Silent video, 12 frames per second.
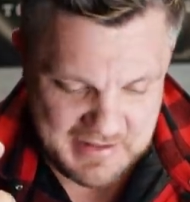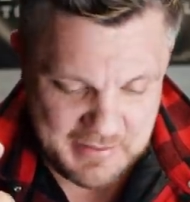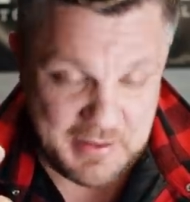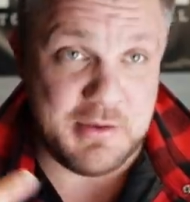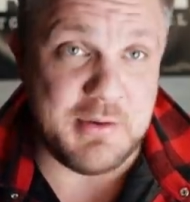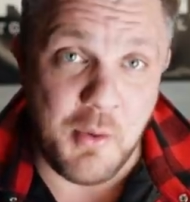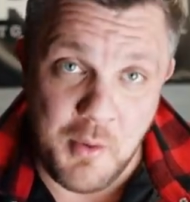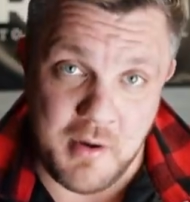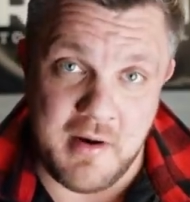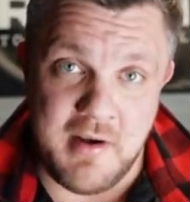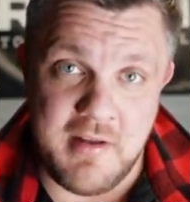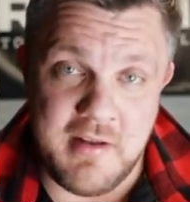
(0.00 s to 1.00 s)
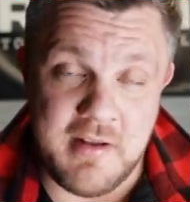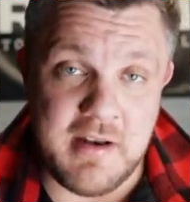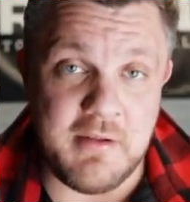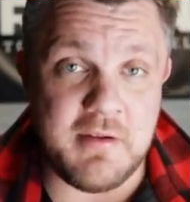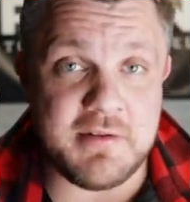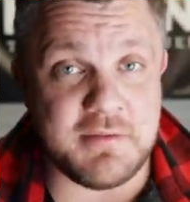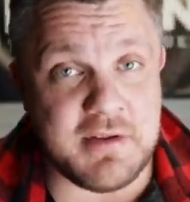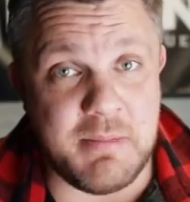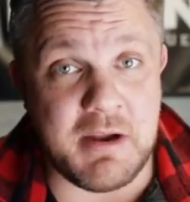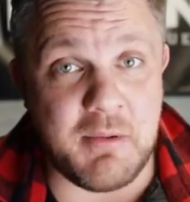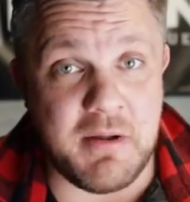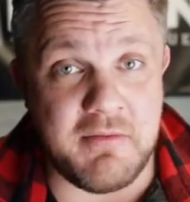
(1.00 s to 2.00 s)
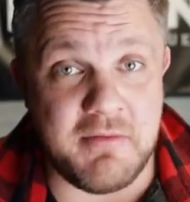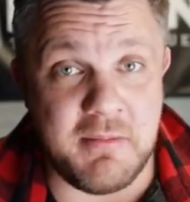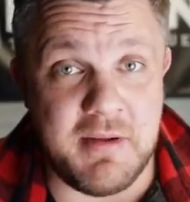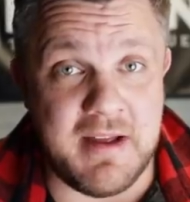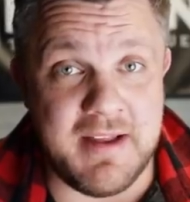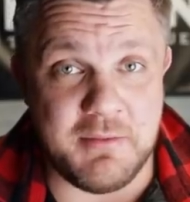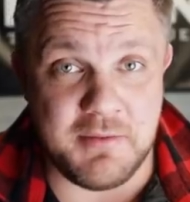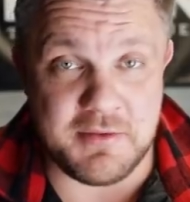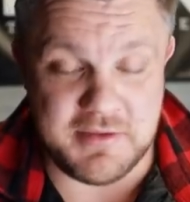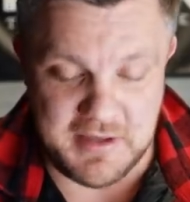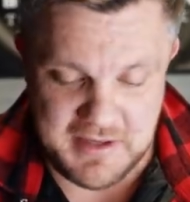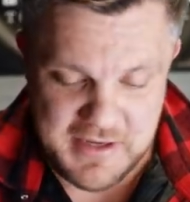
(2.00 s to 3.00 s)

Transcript: The door, now this was a big one for me. I was